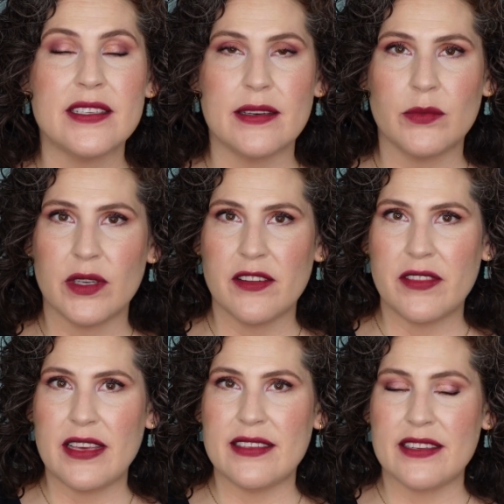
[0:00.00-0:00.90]
because one of
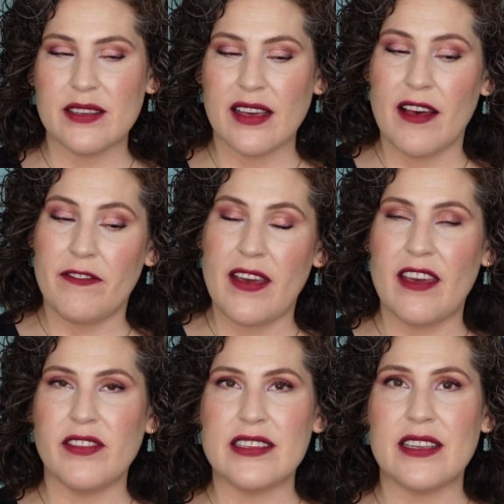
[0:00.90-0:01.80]
these is a
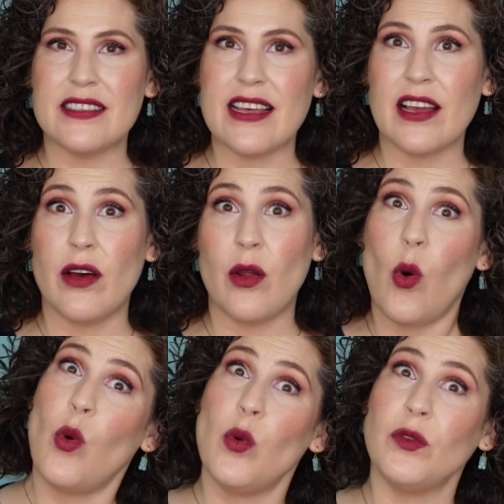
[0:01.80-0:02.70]
fave because it's like an
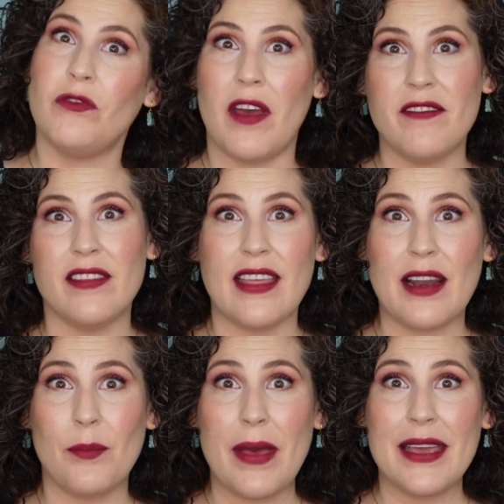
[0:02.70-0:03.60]
old fave that they
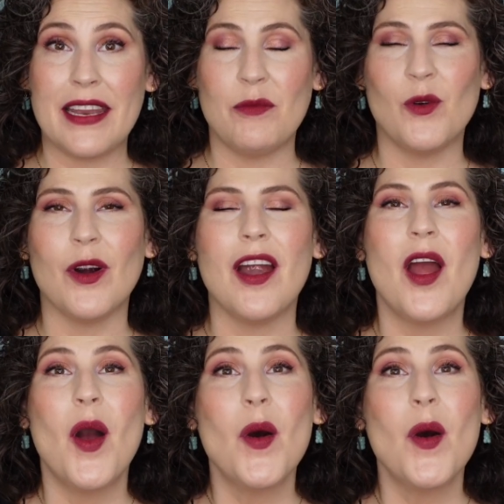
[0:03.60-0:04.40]
don't make anymore